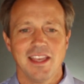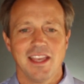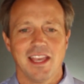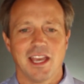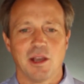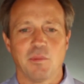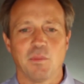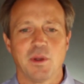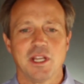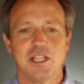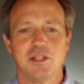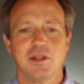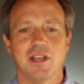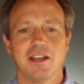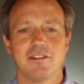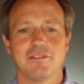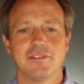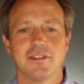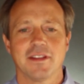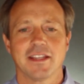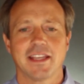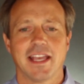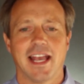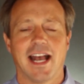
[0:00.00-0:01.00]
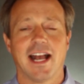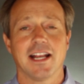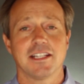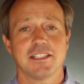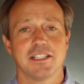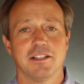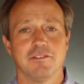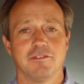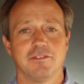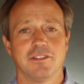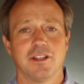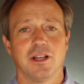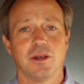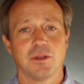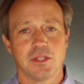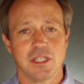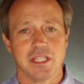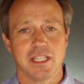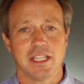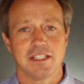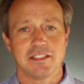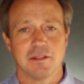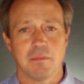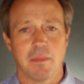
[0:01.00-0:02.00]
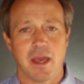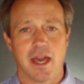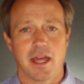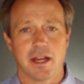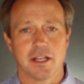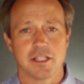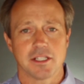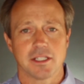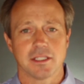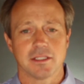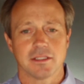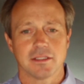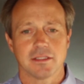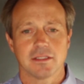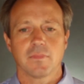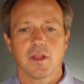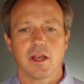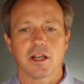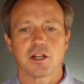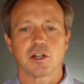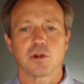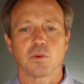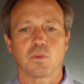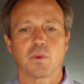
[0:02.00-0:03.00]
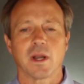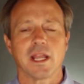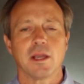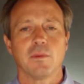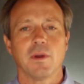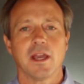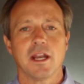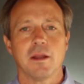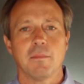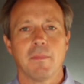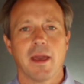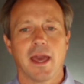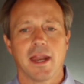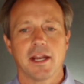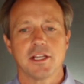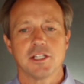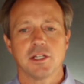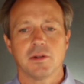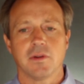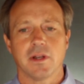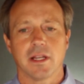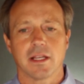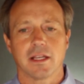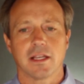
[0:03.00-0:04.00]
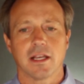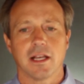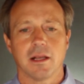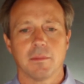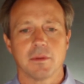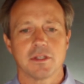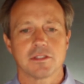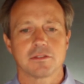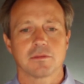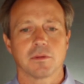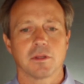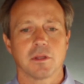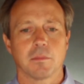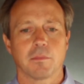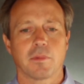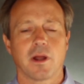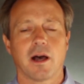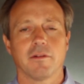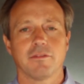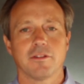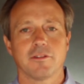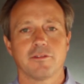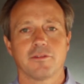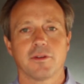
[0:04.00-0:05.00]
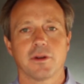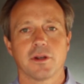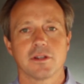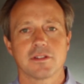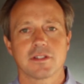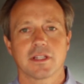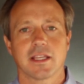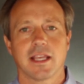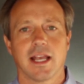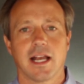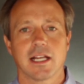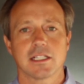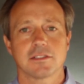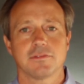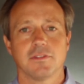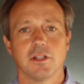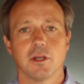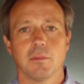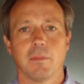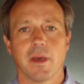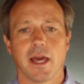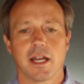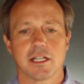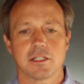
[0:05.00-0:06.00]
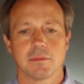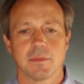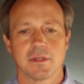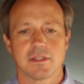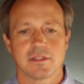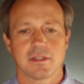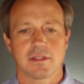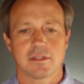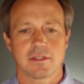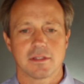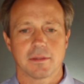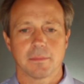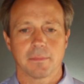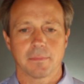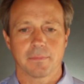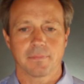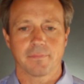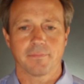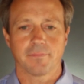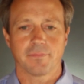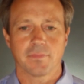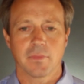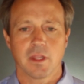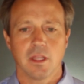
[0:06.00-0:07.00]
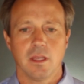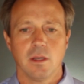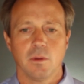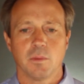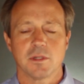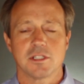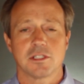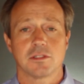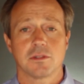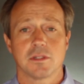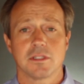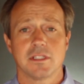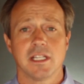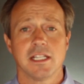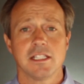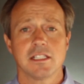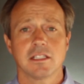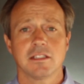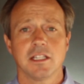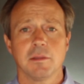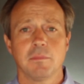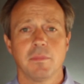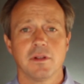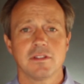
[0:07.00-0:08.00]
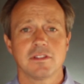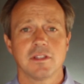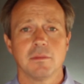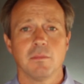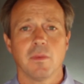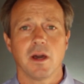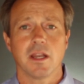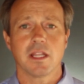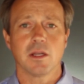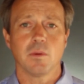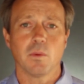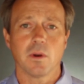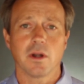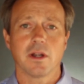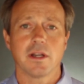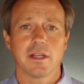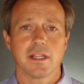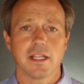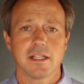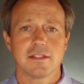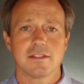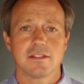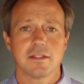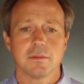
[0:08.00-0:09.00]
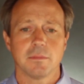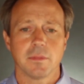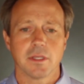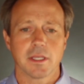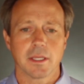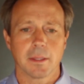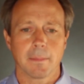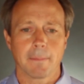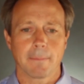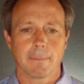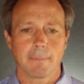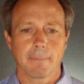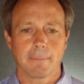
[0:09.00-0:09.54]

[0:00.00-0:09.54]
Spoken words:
And when you have cash inflow, you need to manage it. A great way to manage your income is through the Profit First cash flow management system, which strategically puts the money where it needs to be.